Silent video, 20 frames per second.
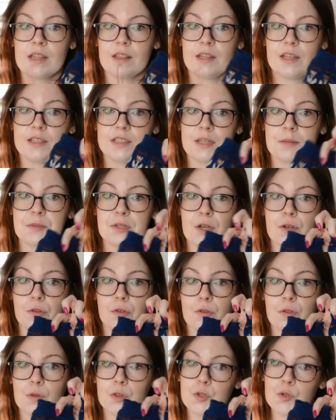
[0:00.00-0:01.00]
the Tiptoe
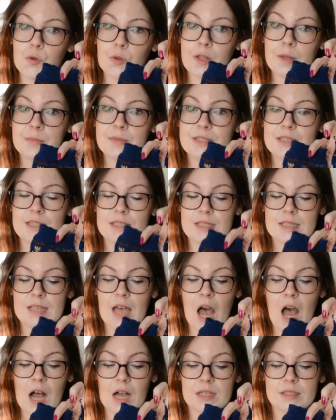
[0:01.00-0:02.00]
Through the Tulips
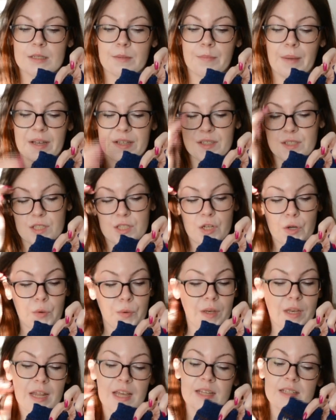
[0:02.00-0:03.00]
socks by
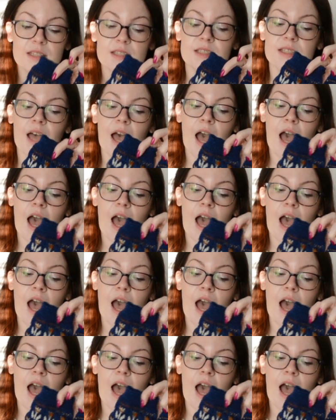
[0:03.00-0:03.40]
Stone Knits.